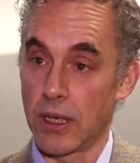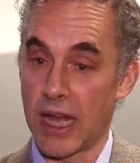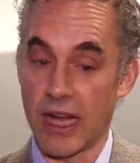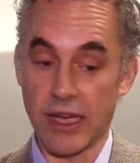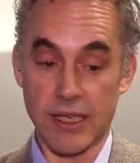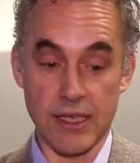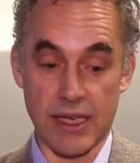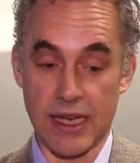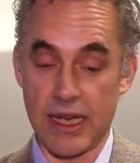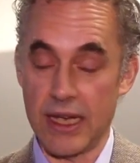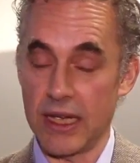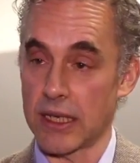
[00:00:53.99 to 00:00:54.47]

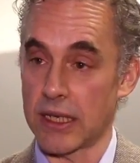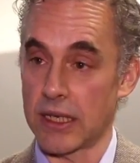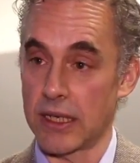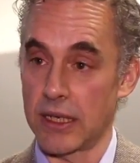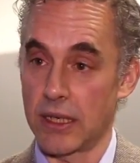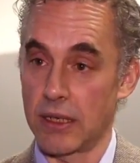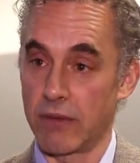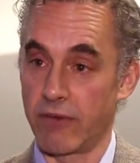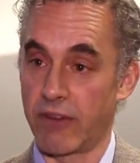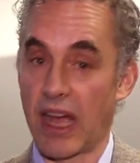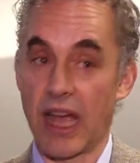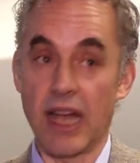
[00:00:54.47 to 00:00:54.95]
That's it.
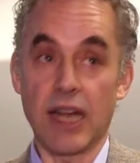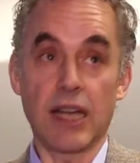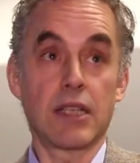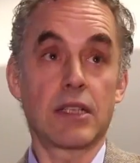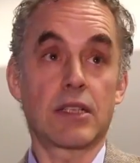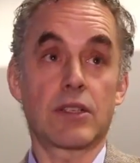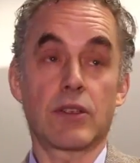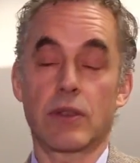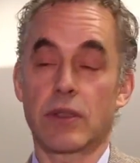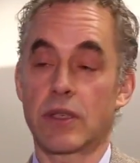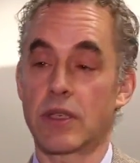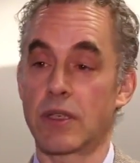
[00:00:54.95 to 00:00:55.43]

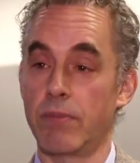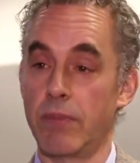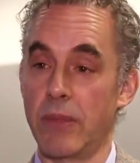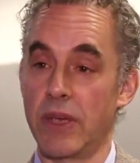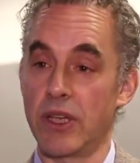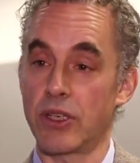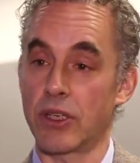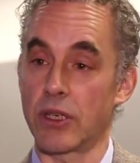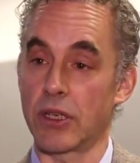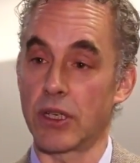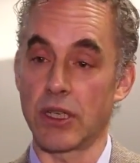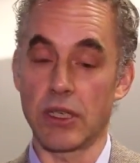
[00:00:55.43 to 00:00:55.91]
Violence or
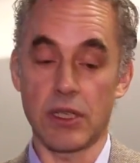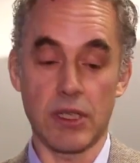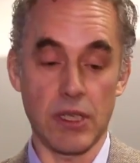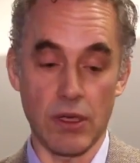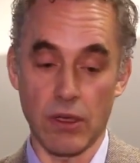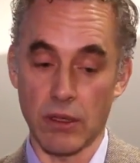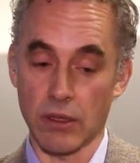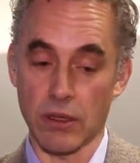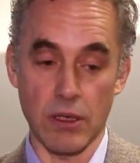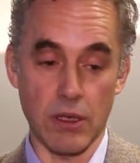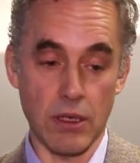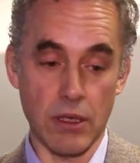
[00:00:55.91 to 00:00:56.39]
submission is
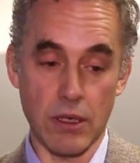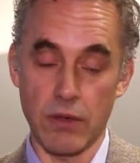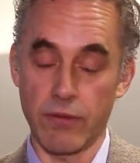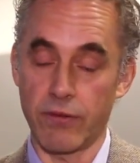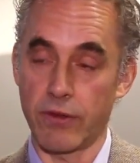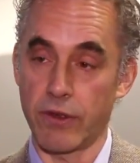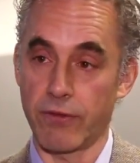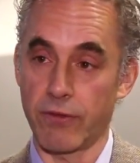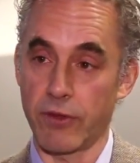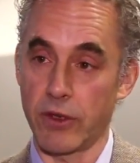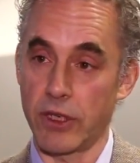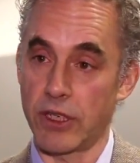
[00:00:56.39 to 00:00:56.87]
the
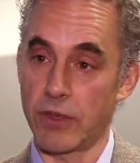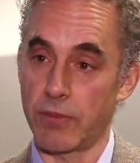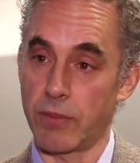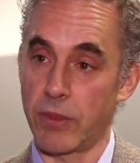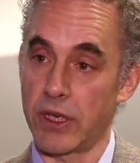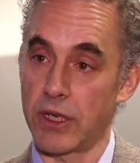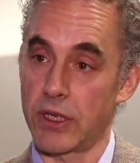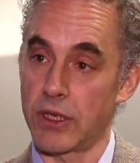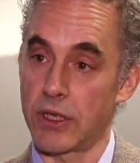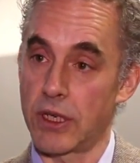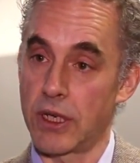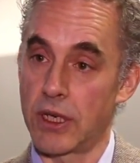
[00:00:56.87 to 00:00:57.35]
alternative to free
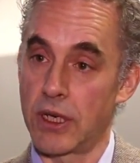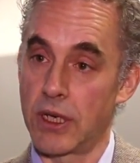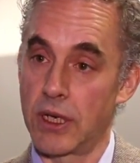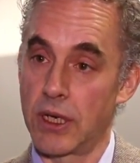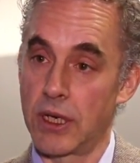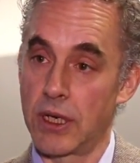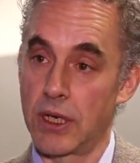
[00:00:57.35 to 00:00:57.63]
speech.